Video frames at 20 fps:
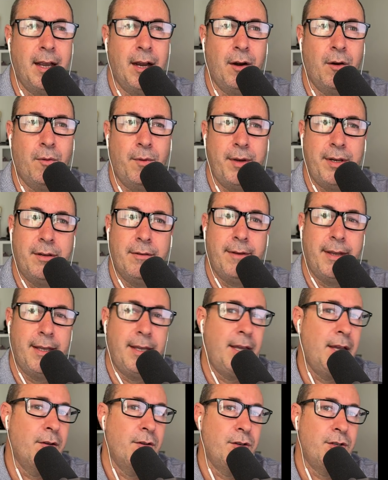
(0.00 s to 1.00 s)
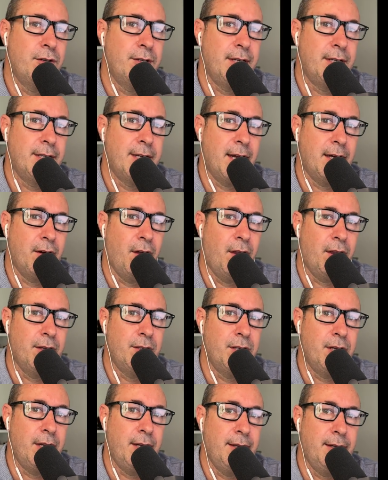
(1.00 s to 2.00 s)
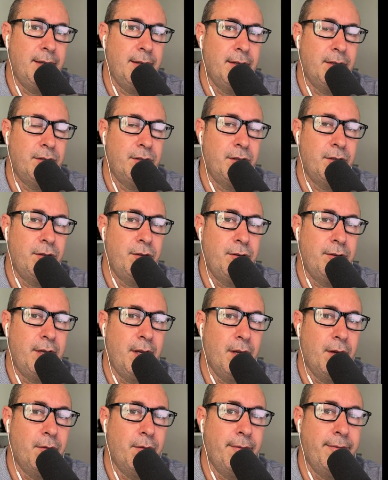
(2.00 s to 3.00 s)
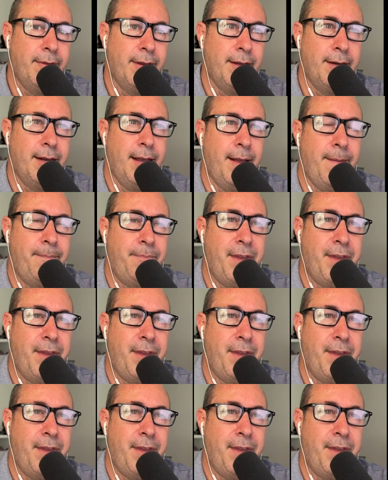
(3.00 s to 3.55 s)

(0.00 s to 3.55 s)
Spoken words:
And all we're doing here is using technology to do the equivalent.